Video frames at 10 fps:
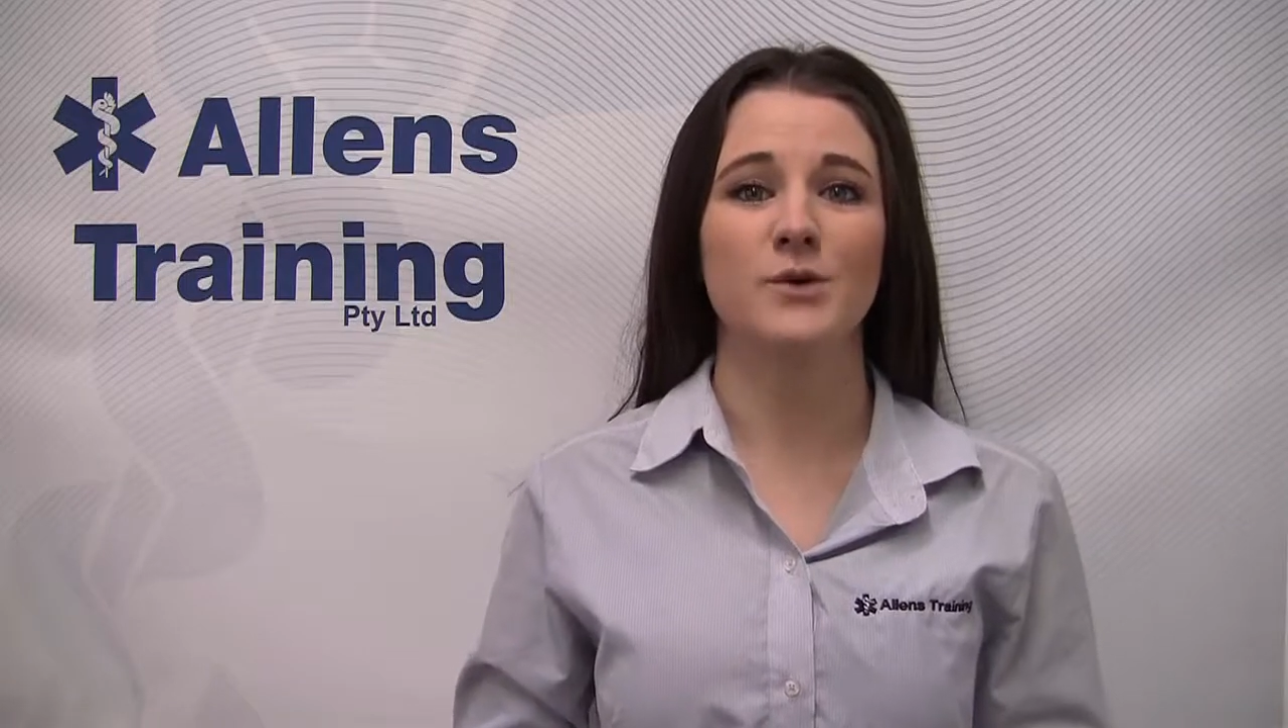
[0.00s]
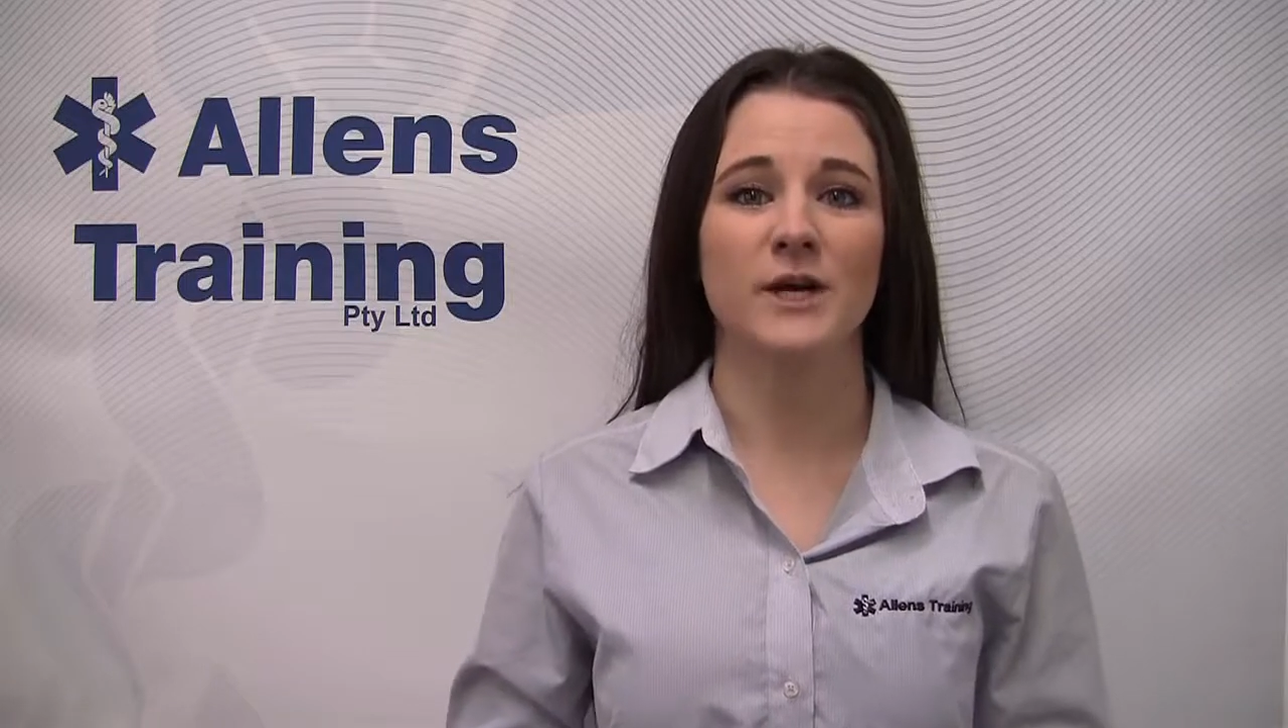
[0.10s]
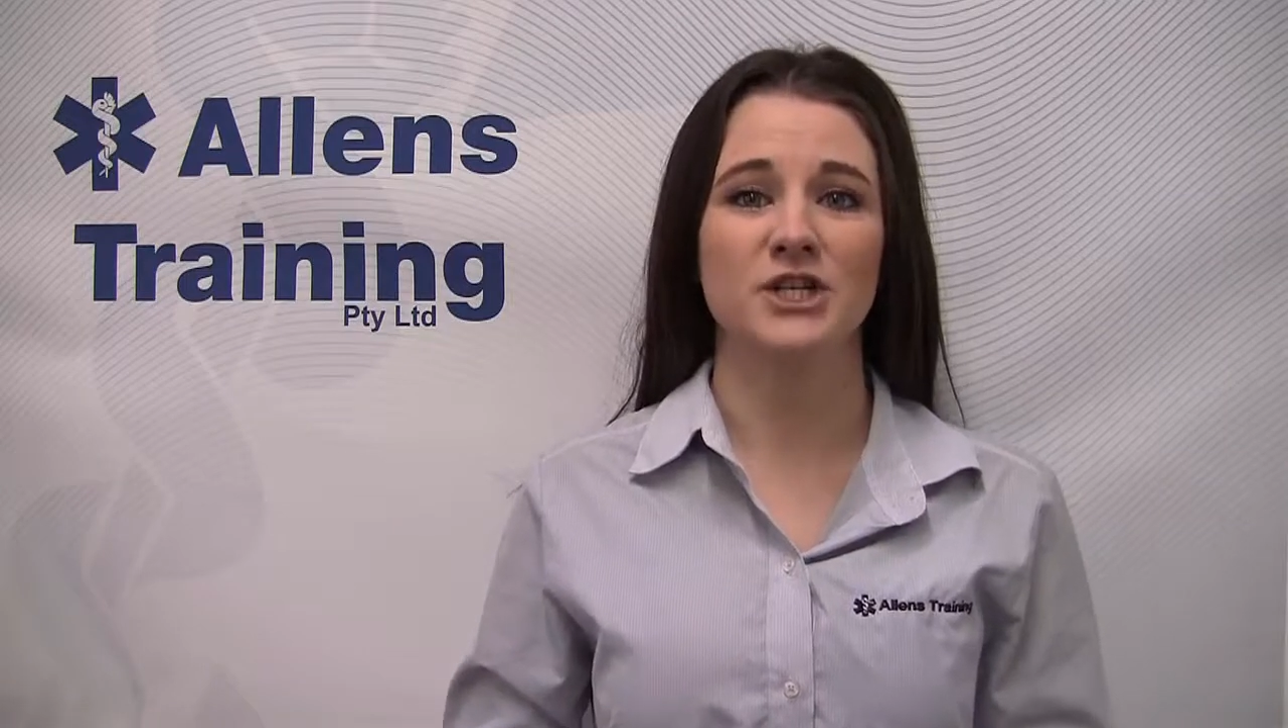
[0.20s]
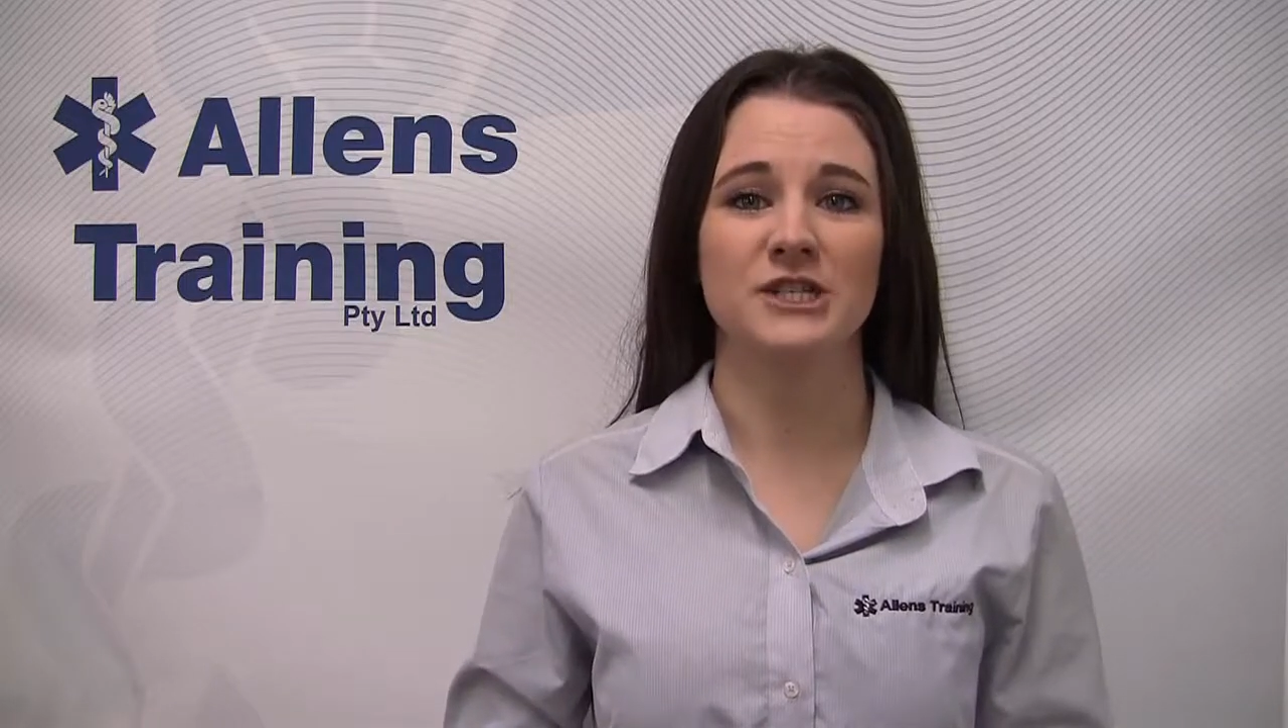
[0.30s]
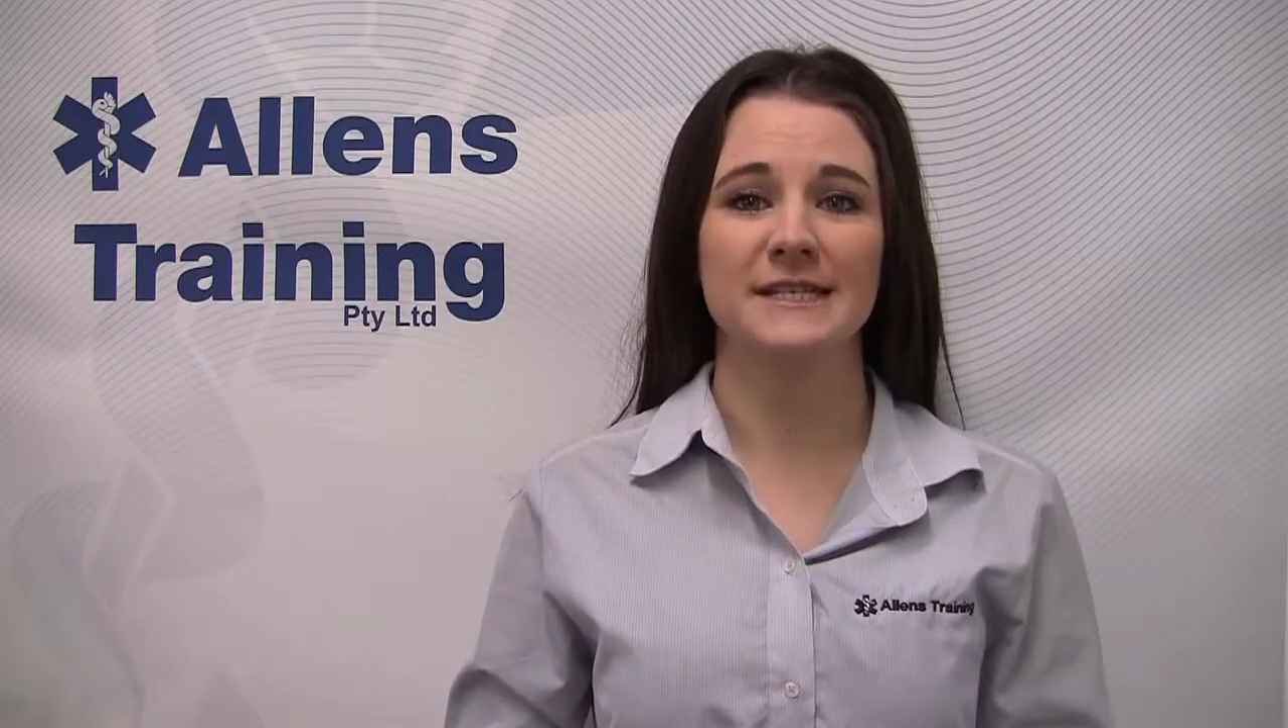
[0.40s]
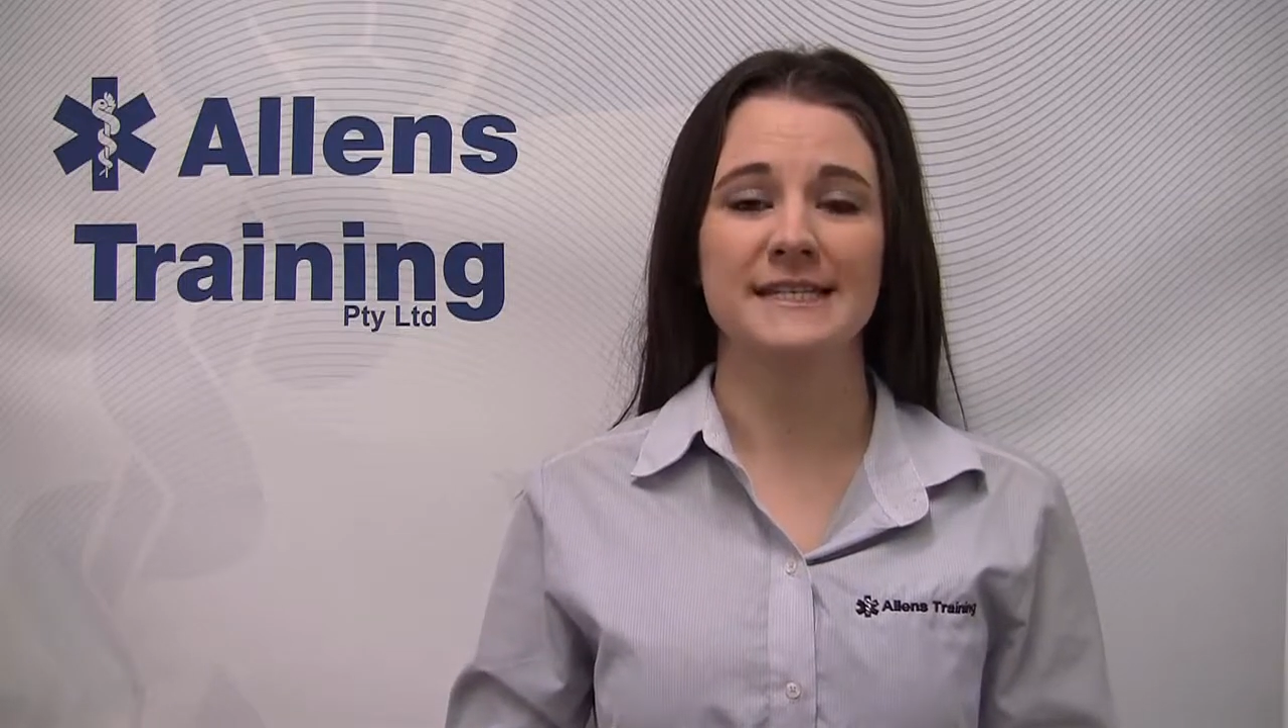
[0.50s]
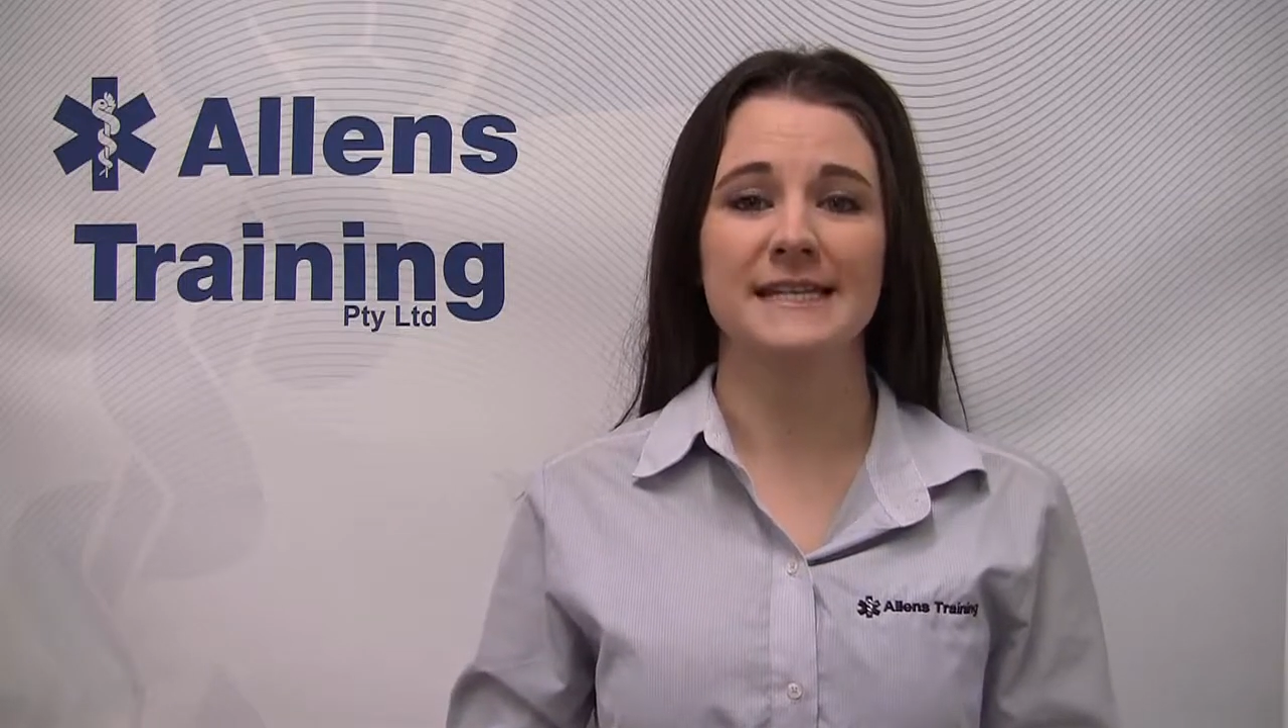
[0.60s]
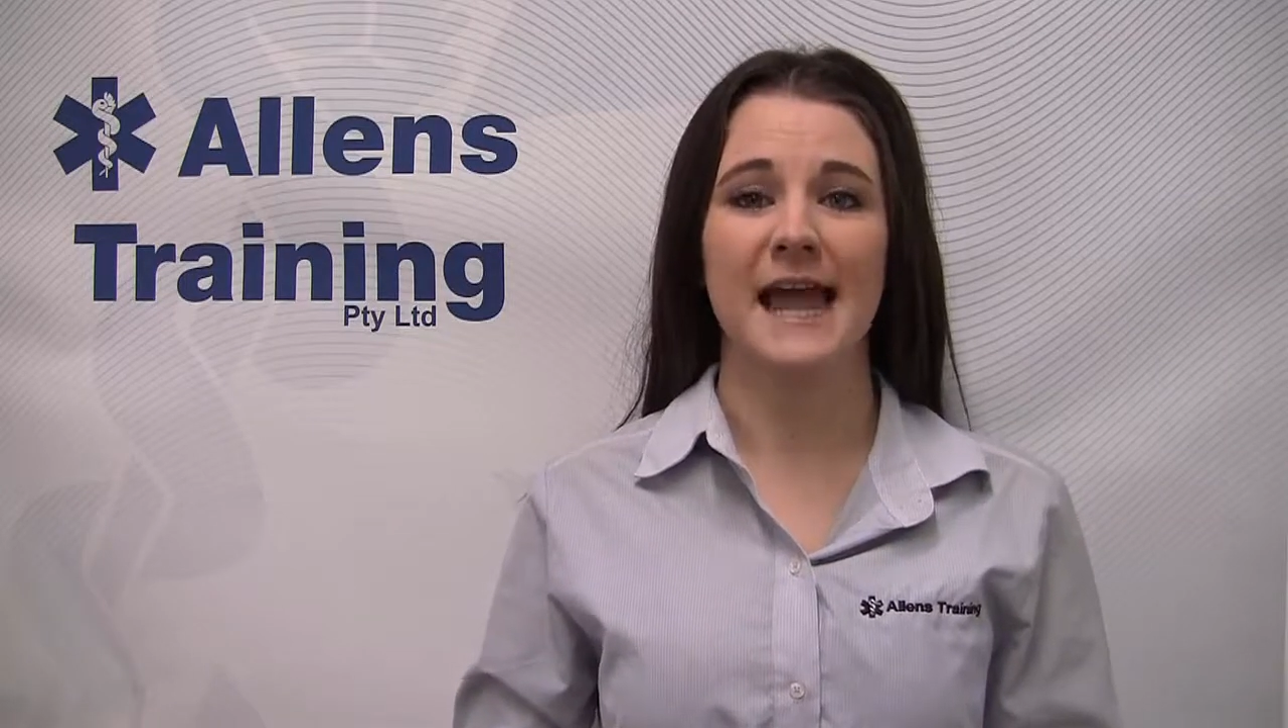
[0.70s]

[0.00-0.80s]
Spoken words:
questions